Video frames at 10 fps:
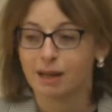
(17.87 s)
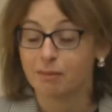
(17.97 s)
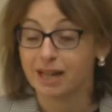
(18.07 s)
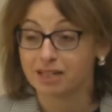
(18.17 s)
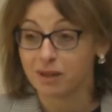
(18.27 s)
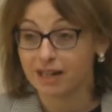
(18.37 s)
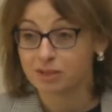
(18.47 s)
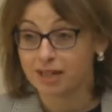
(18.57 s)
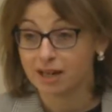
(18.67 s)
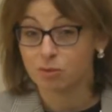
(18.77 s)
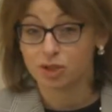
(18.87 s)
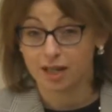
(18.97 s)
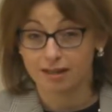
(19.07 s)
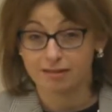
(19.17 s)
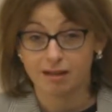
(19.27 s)
Yes, my name's Clare
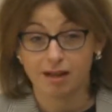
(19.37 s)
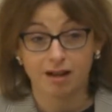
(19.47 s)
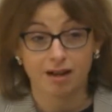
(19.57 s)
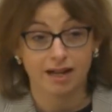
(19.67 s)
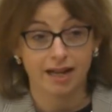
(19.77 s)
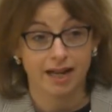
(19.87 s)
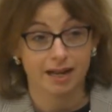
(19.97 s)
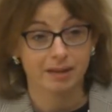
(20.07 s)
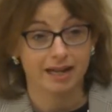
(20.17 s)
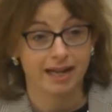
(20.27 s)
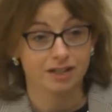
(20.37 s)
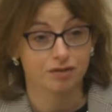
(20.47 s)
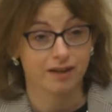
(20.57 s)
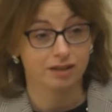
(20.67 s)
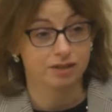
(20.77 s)
Wardell. I am a head of
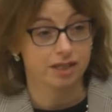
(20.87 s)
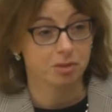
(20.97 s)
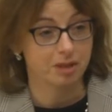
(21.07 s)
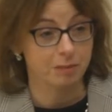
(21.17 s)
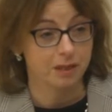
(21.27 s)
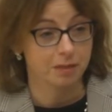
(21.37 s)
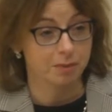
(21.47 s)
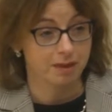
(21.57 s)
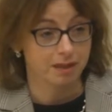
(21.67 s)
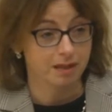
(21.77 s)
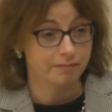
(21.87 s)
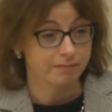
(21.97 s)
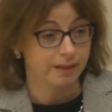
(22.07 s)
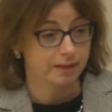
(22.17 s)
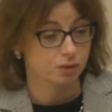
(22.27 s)
faculty at BPP
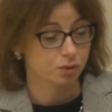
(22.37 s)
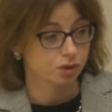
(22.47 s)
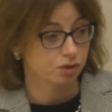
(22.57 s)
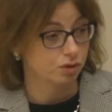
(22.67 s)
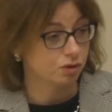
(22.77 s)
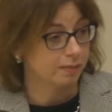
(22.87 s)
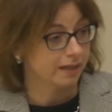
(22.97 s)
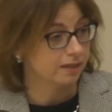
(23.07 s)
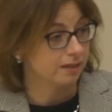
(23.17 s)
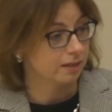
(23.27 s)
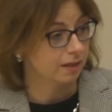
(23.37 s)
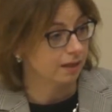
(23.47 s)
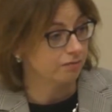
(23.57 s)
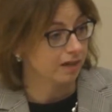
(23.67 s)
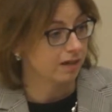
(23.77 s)
Law School based
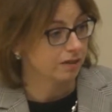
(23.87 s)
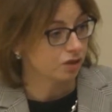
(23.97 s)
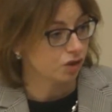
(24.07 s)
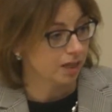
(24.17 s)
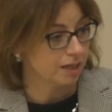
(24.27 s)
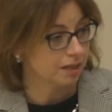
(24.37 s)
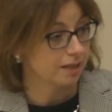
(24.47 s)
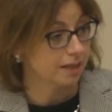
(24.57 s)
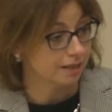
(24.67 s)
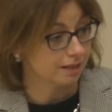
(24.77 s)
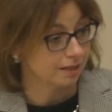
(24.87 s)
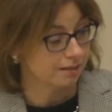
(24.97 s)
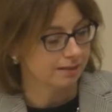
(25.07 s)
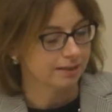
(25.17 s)
at Red Lion Street in London.